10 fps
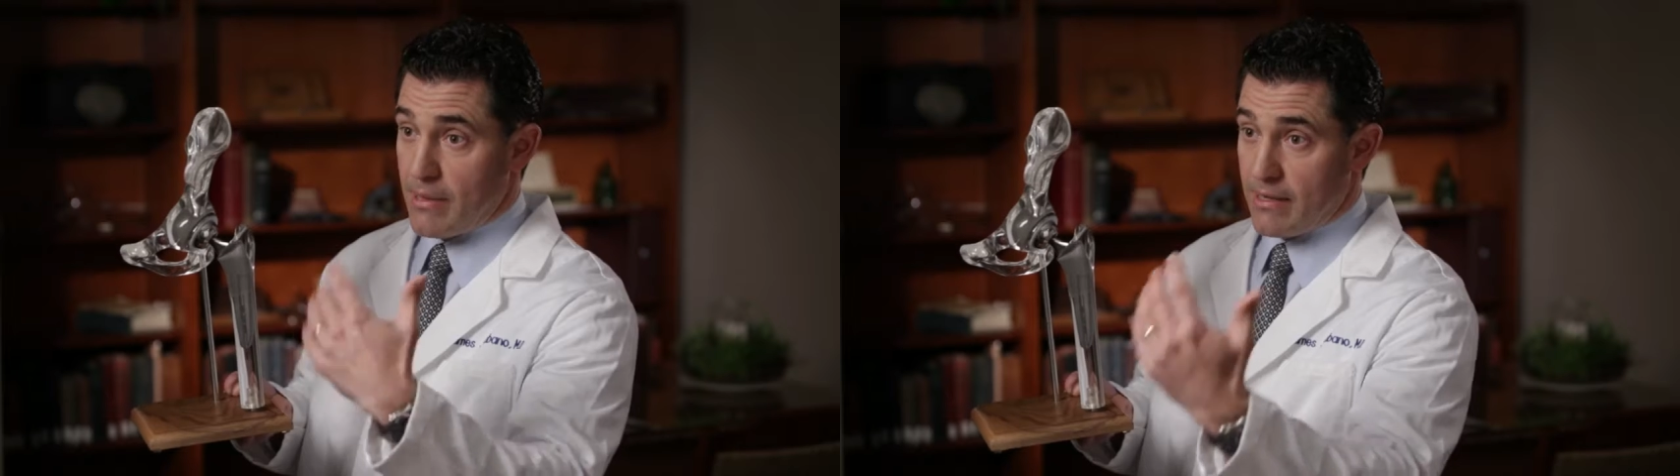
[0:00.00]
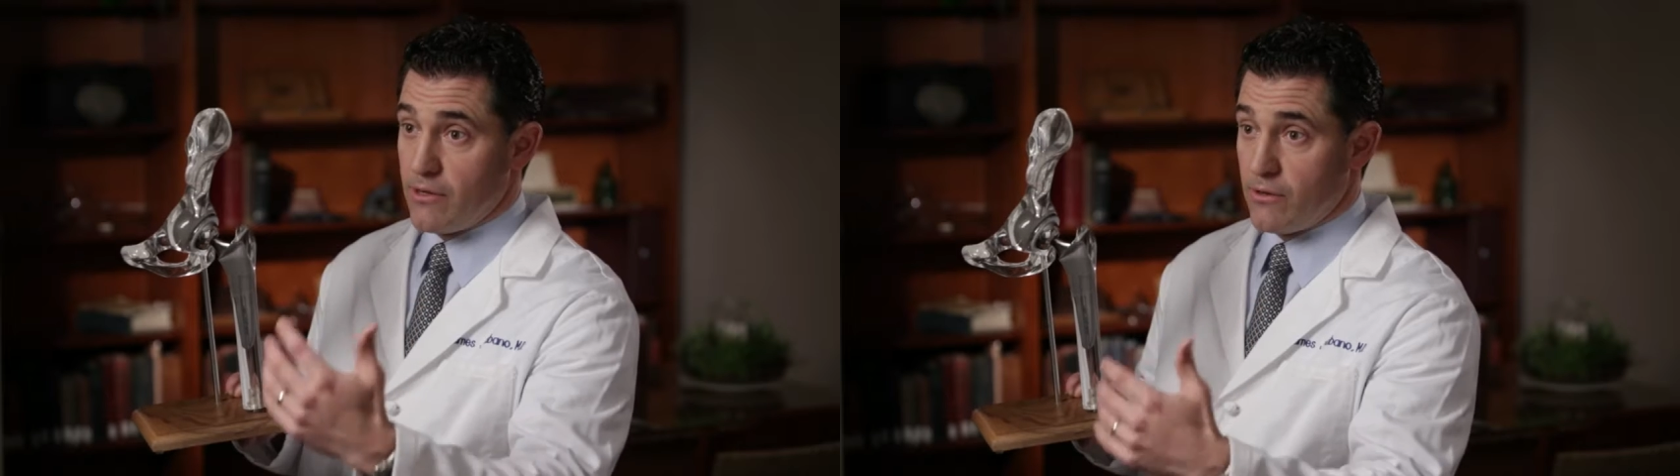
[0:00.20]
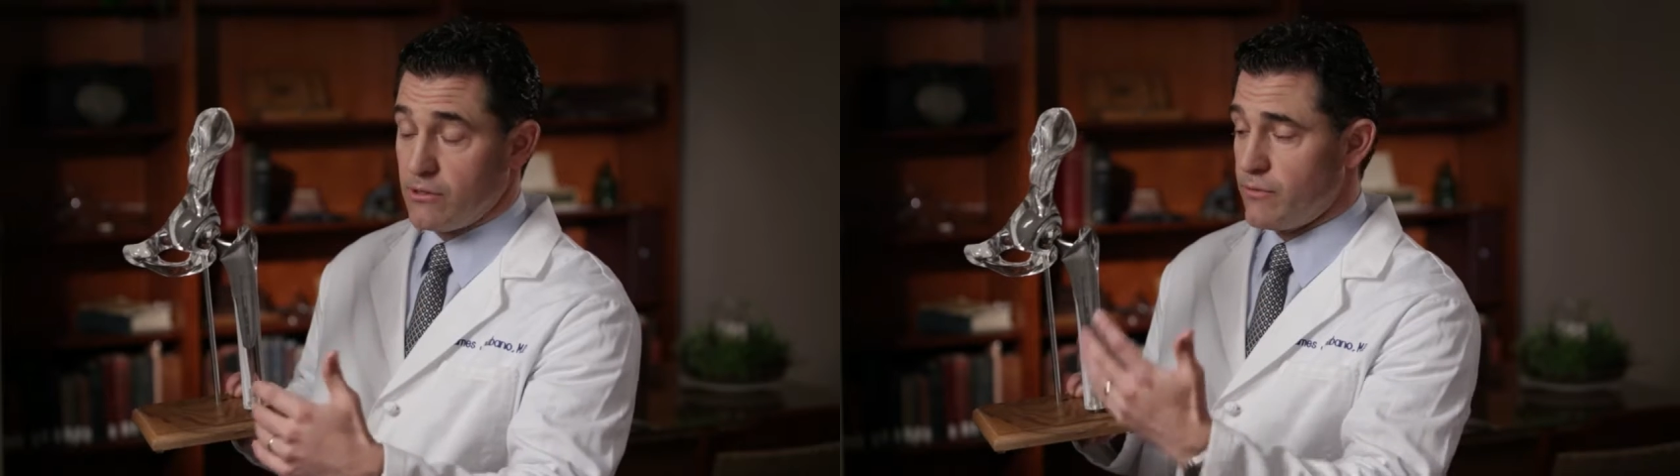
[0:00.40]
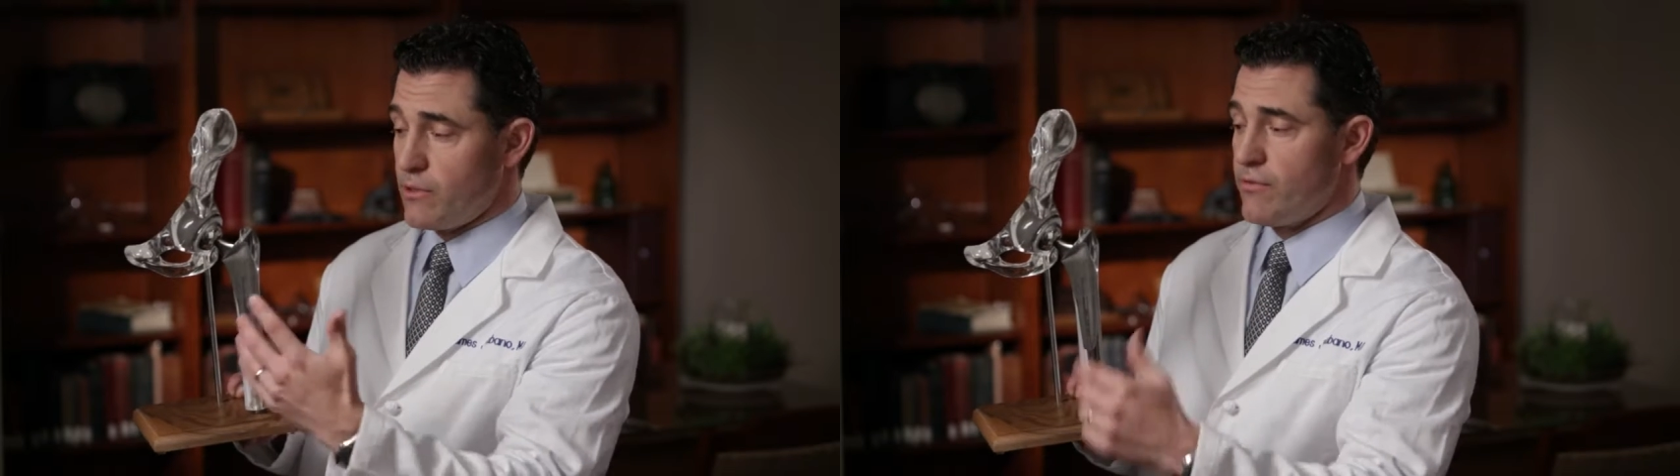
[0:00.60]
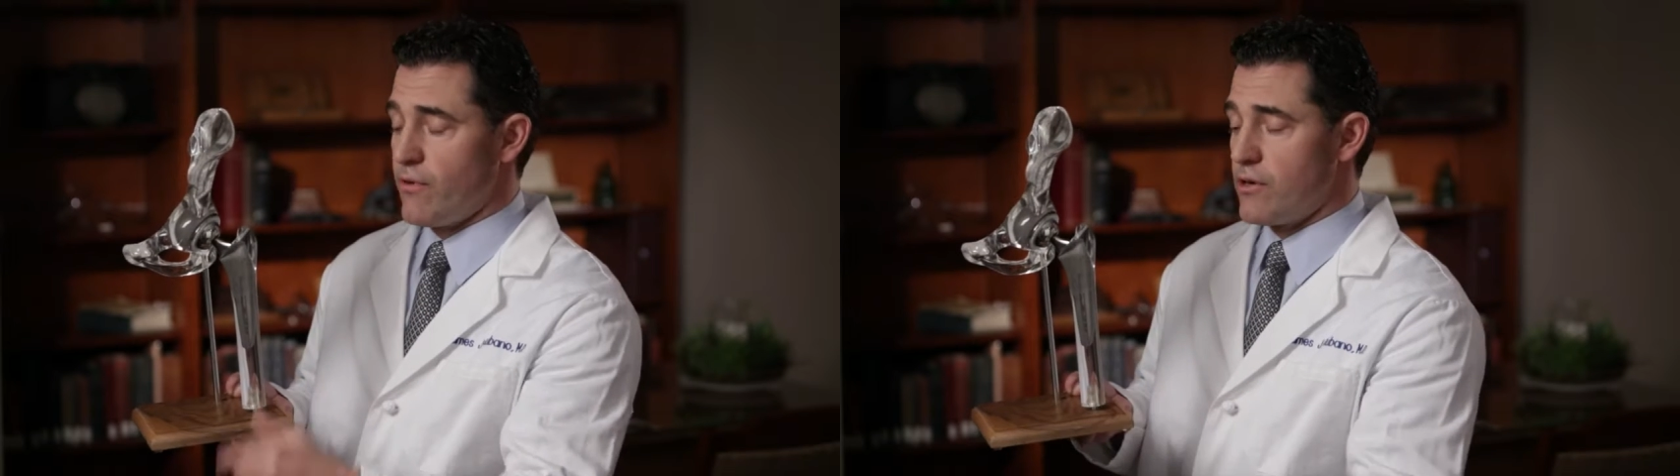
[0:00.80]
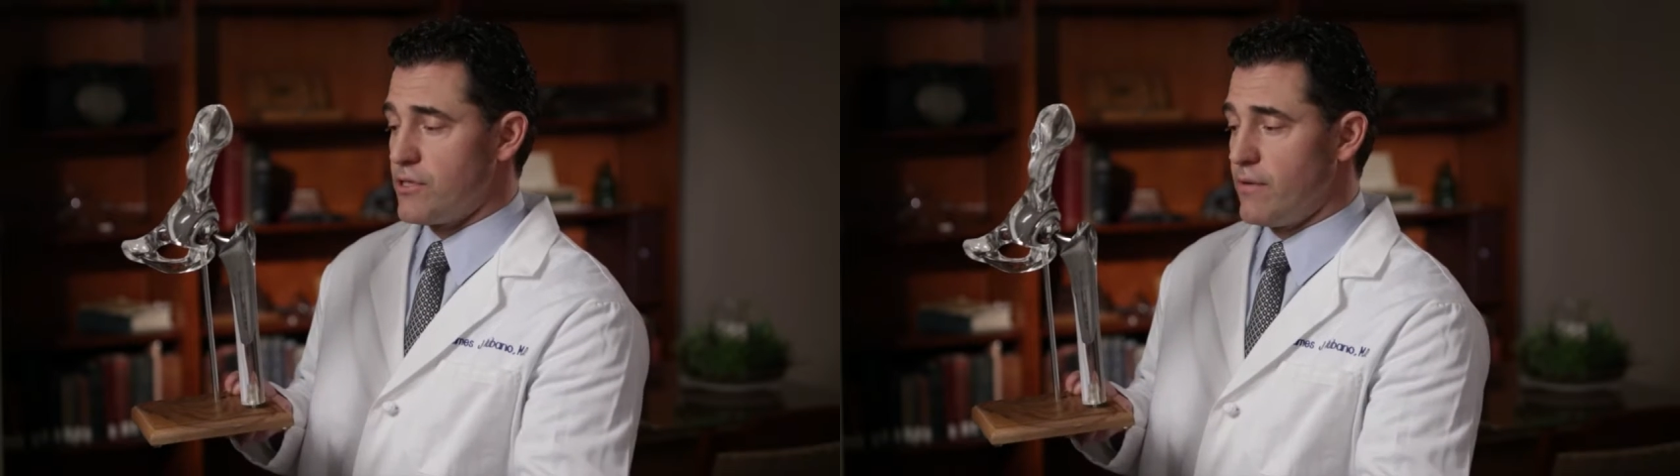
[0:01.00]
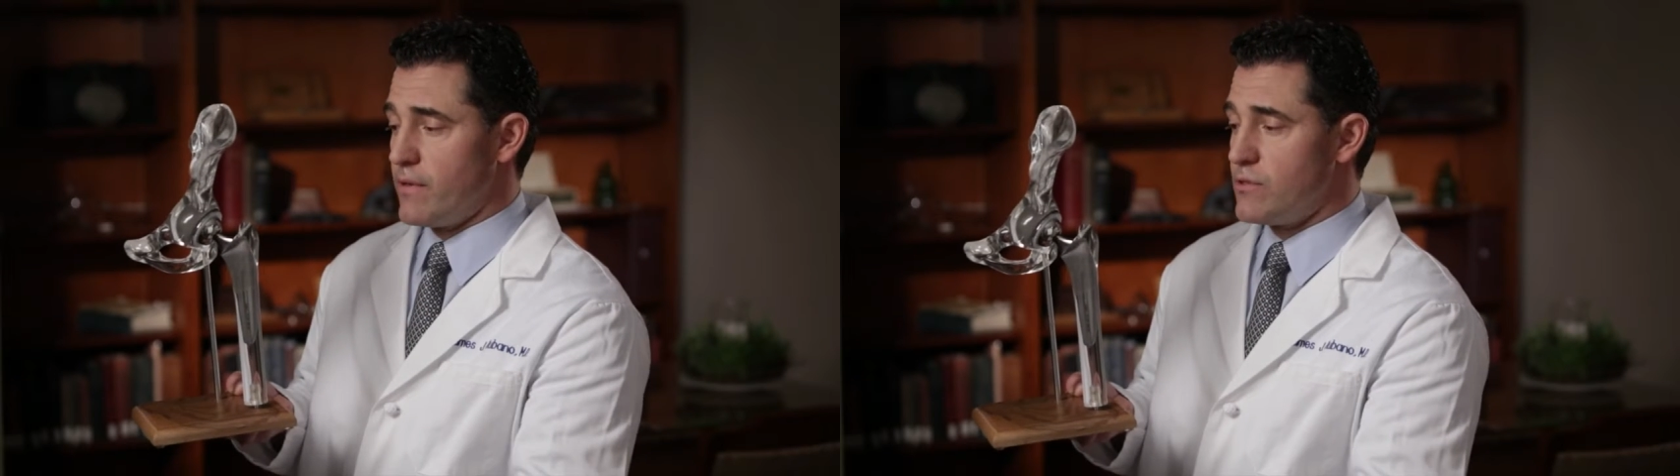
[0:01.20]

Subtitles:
many years of good function of